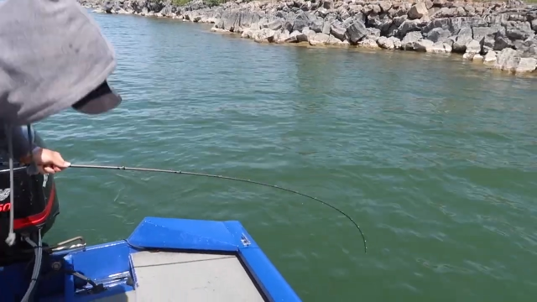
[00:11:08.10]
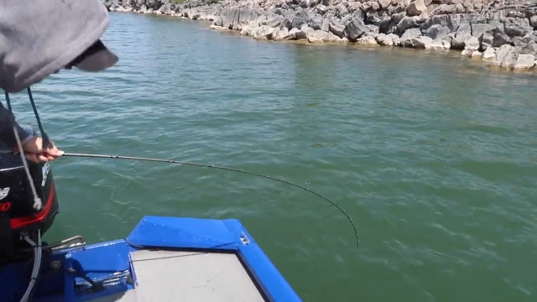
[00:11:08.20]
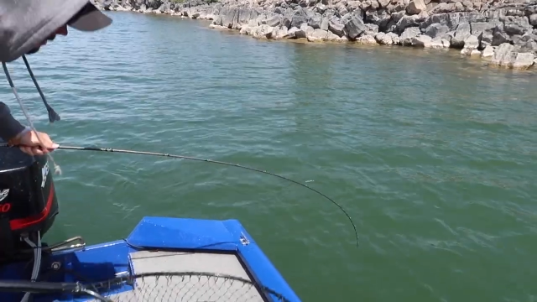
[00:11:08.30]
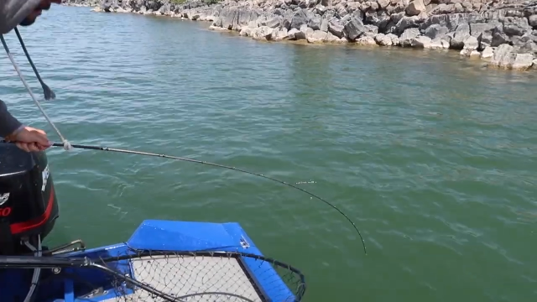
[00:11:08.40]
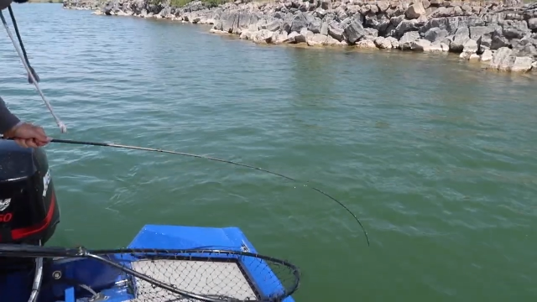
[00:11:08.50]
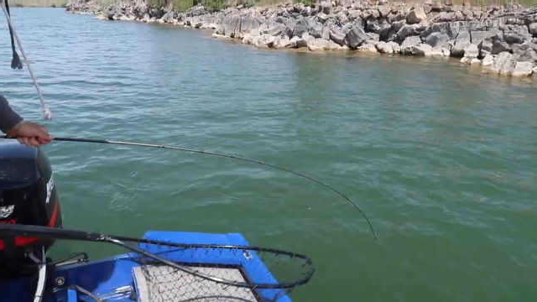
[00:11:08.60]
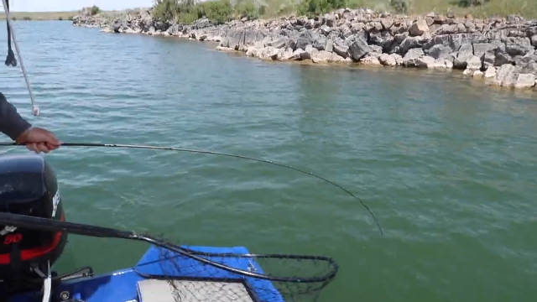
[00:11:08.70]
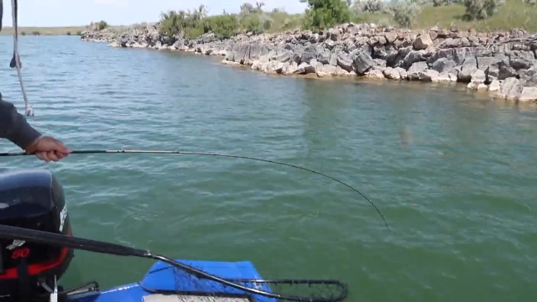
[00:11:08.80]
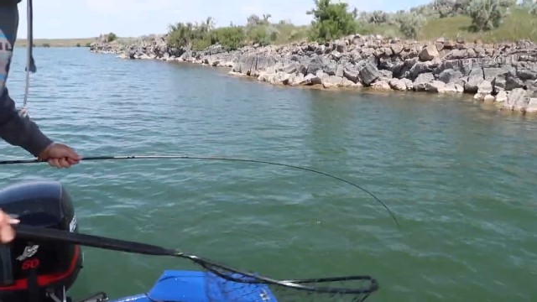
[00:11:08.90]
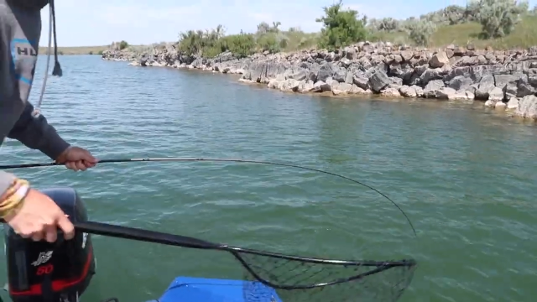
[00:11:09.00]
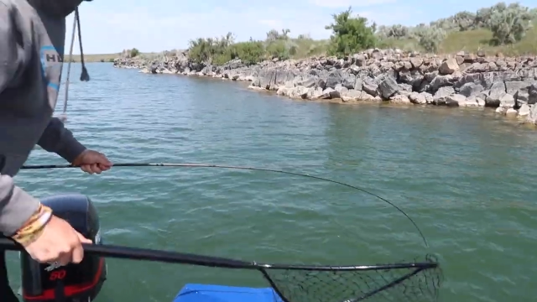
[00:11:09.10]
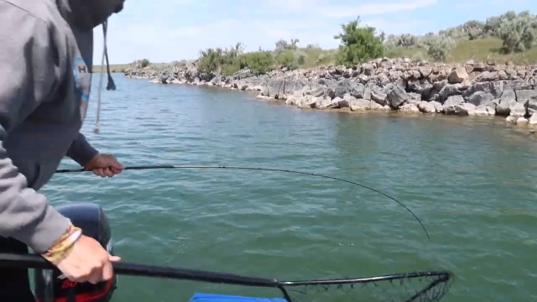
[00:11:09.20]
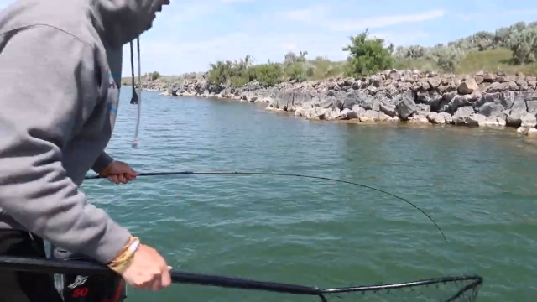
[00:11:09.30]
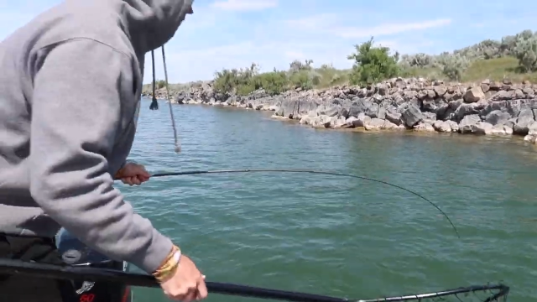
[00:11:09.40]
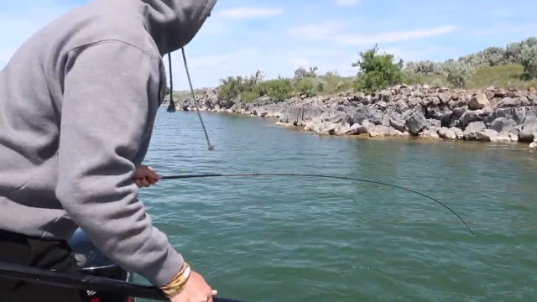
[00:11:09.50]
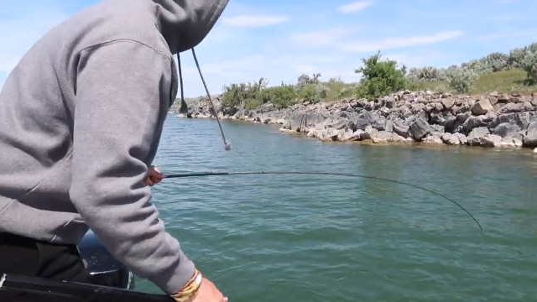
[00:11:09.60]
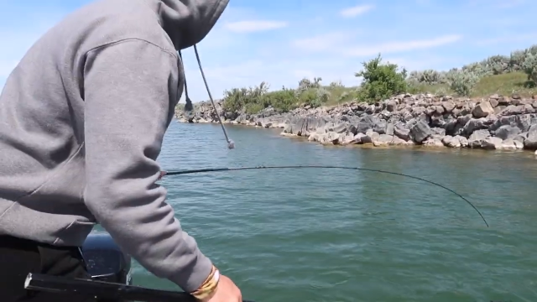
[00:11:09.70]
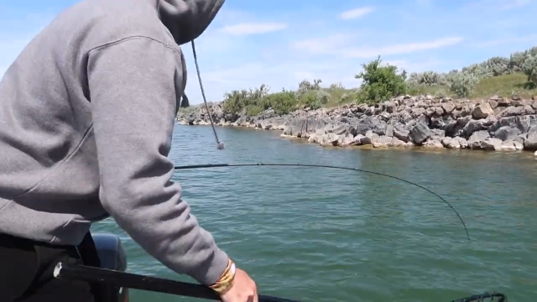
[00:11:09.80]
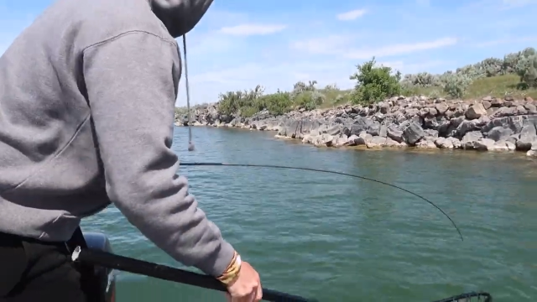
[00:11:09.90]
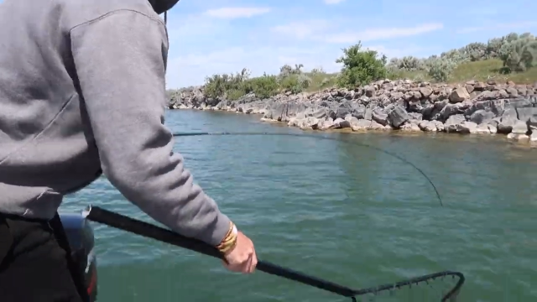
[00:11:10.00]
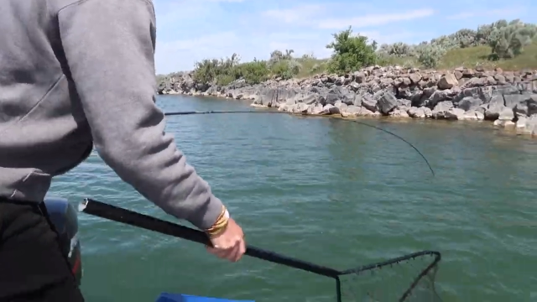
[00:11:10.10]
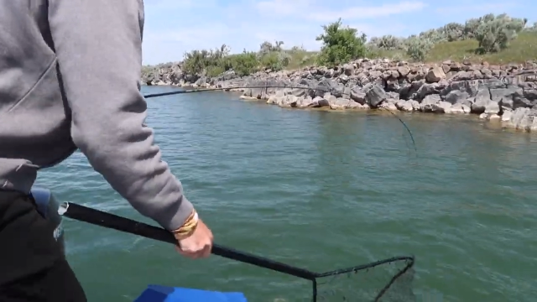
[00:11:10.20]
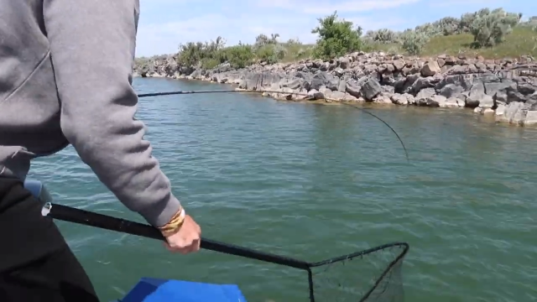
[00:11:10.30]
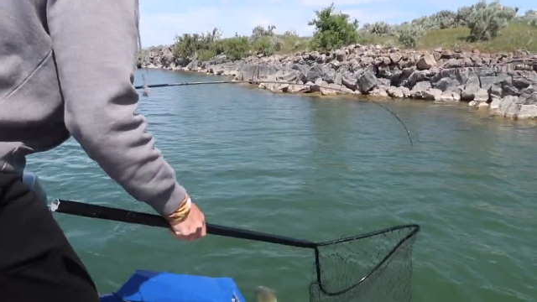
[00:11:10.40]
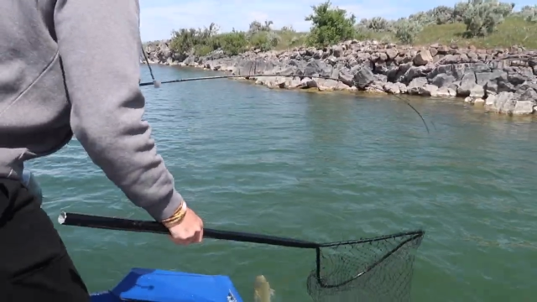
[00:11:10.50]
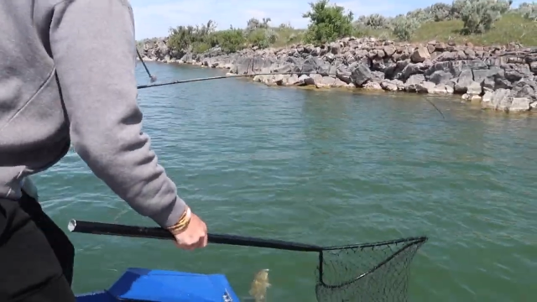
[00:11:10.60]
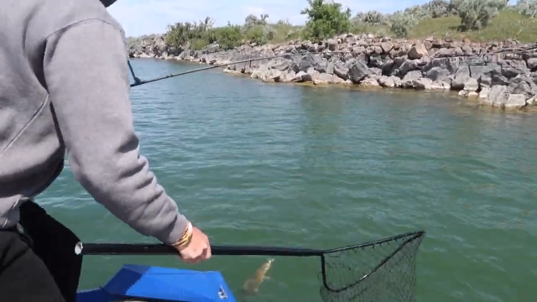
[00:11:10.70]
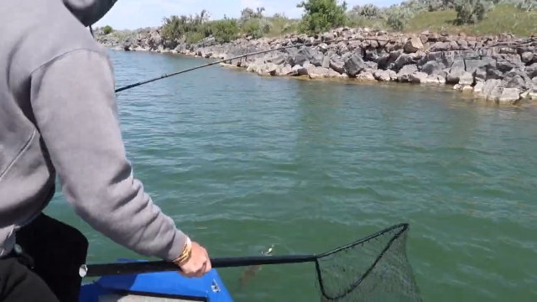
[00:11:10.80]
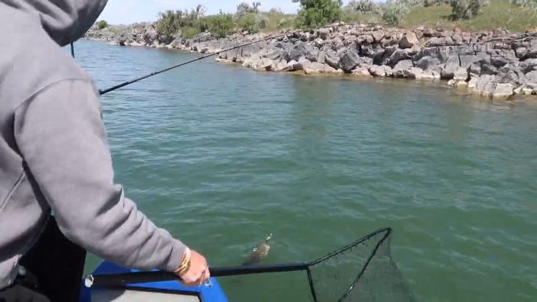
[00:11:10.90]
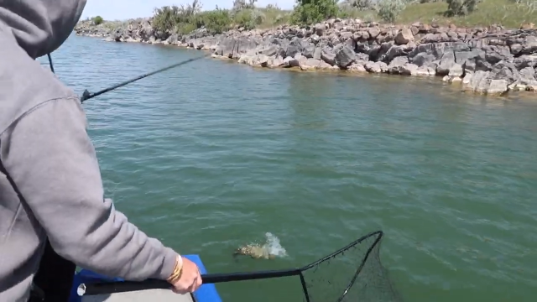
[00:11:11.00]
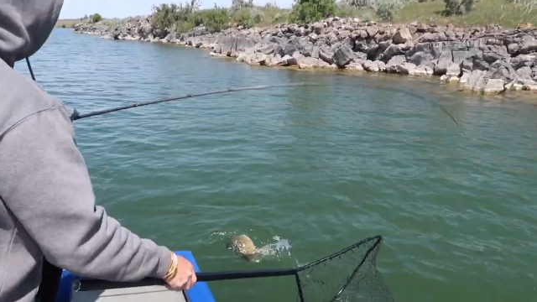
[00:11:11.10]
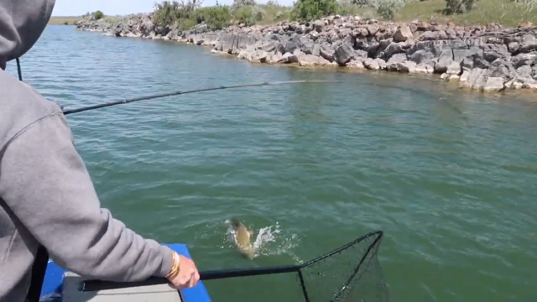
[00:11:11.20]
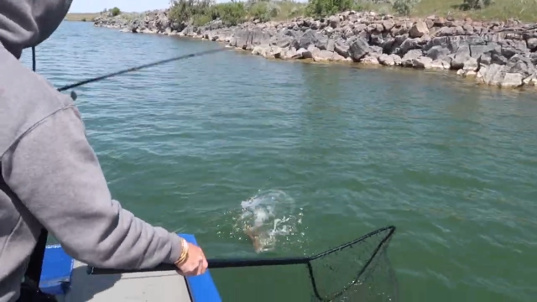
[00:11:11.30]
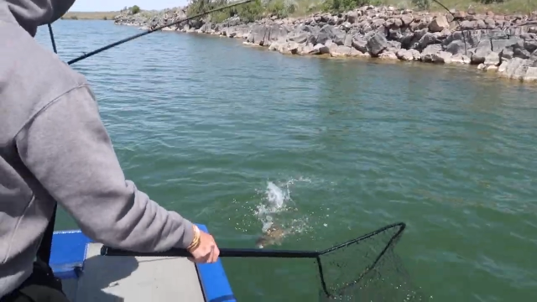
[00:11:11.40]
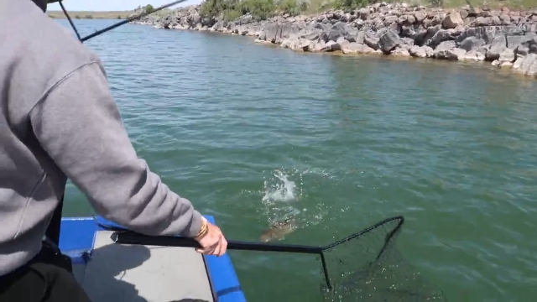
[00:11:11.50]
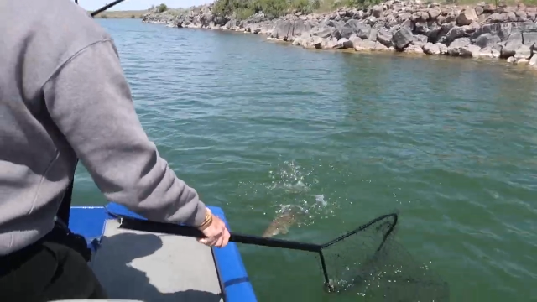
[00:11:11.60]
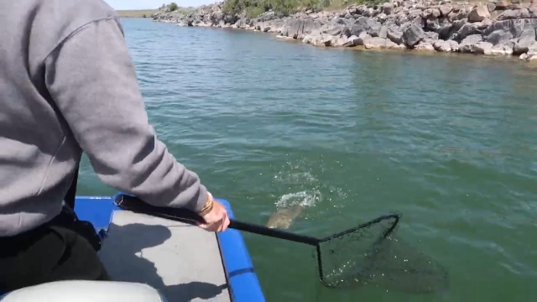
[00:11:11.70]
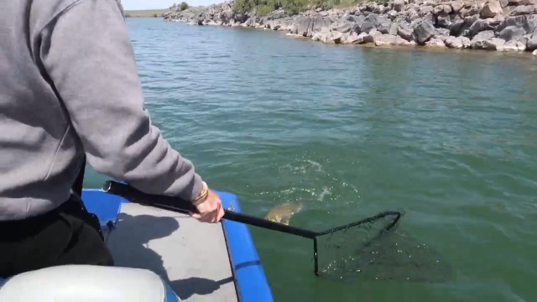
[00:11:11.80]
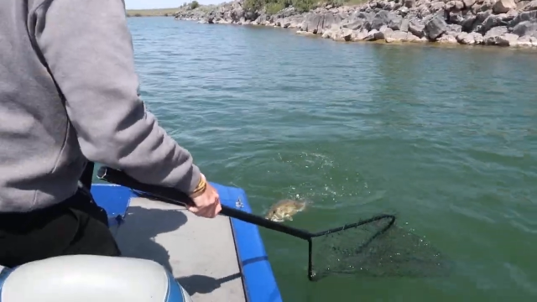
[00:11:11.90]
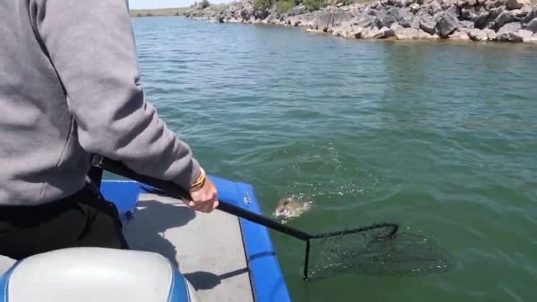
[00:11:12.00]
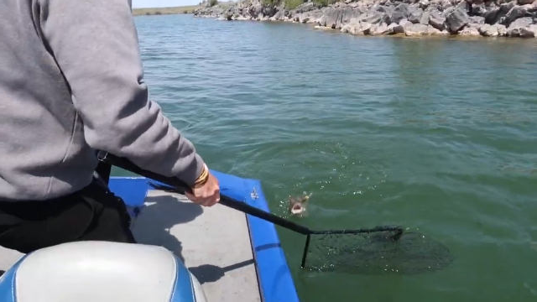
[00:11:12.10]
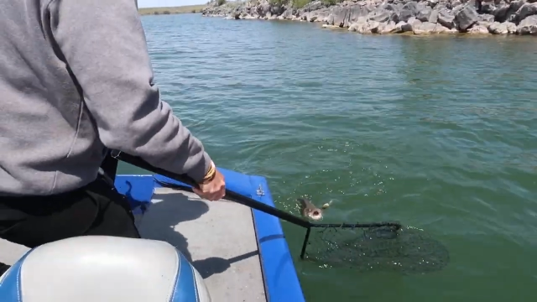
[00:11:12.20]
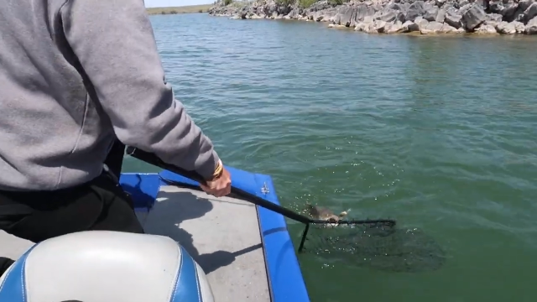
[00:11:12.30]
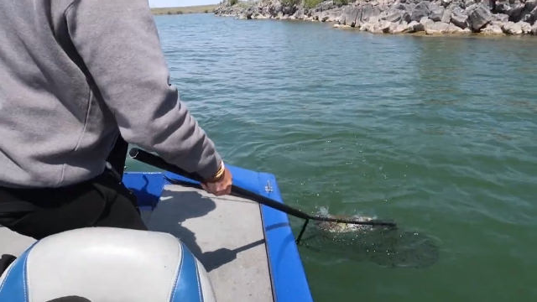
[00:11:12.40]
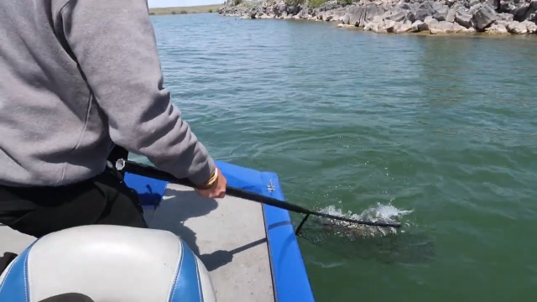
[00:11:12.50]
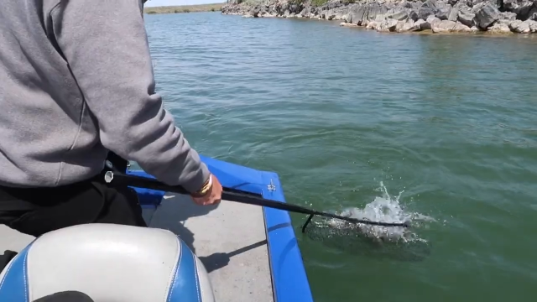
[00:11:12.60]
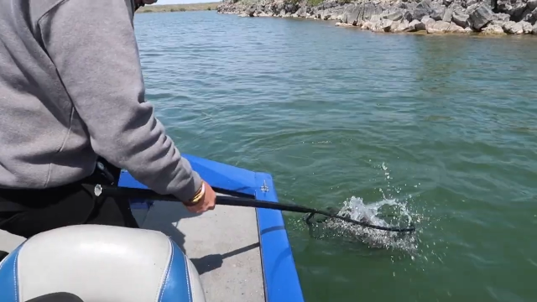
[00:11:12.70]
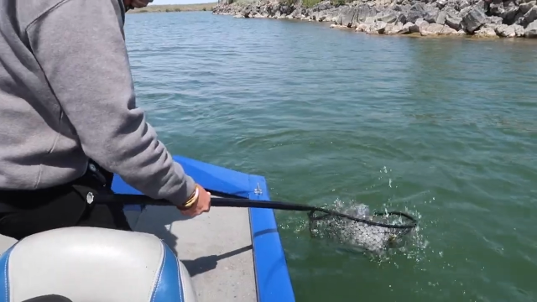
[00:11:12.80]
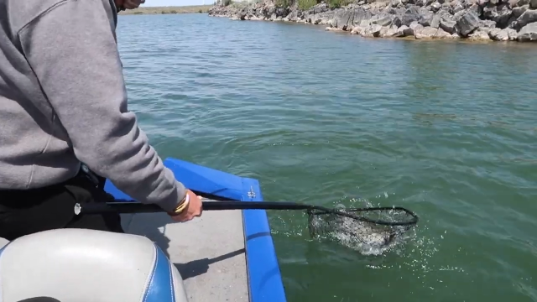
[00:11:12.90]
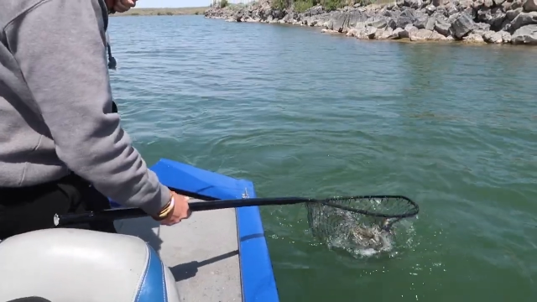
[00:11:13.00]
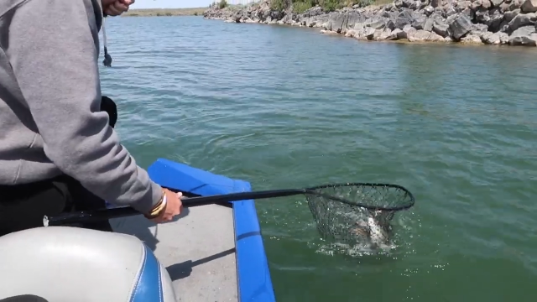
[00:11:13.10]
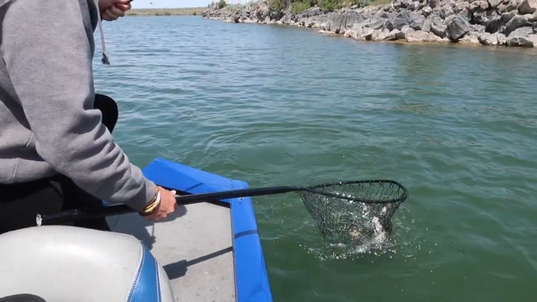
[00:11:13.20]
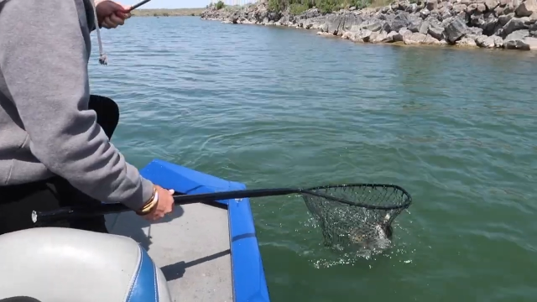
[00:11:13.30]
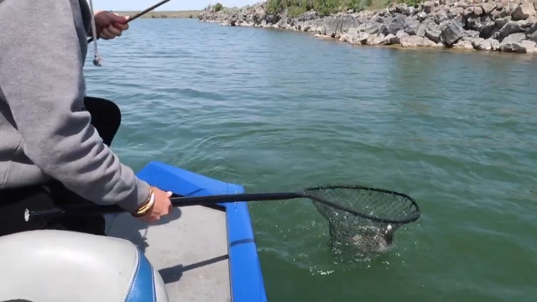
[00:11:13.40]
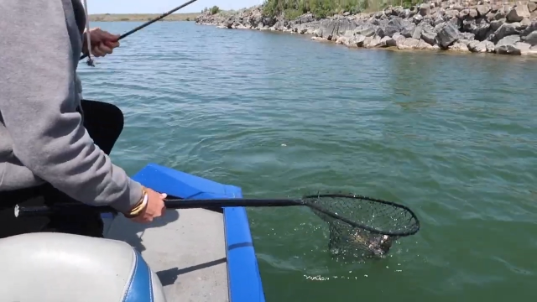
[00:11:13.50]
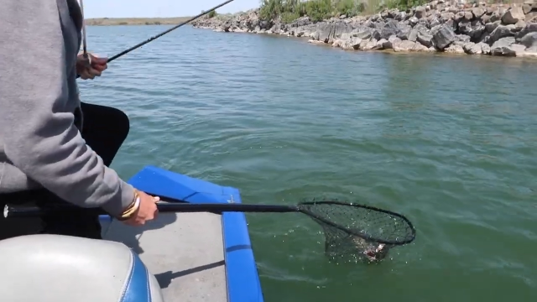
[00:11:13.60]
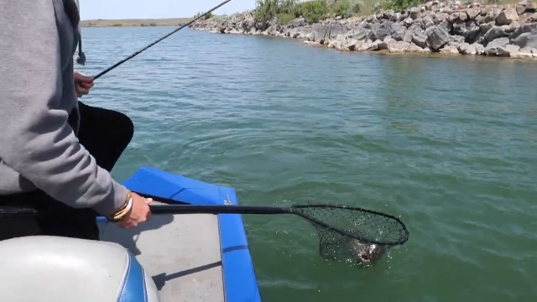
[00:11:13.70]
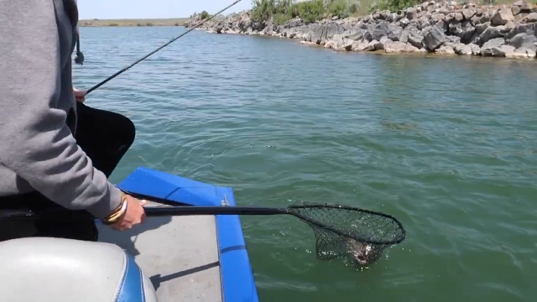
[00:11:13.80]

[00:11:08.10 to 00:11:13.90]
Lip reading: [unreadable: no face in view]